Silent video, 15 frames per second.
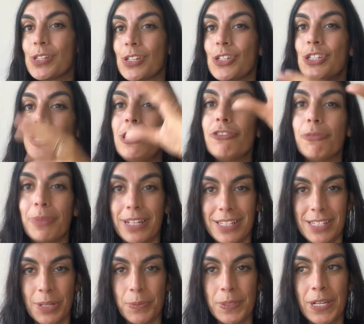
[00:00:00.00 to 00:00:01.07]
achievements
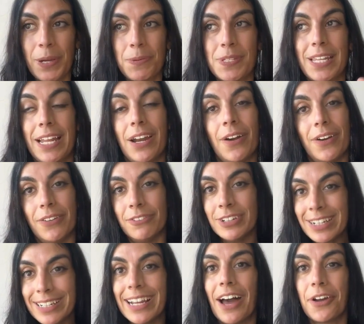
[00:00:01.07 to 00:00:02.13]
sometimes that are
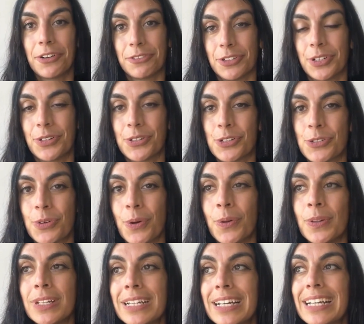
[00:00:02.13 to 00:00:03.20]
really out of our
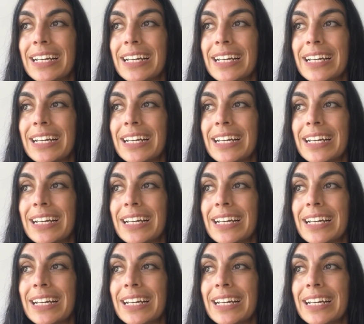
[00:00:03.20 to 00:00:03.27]
control,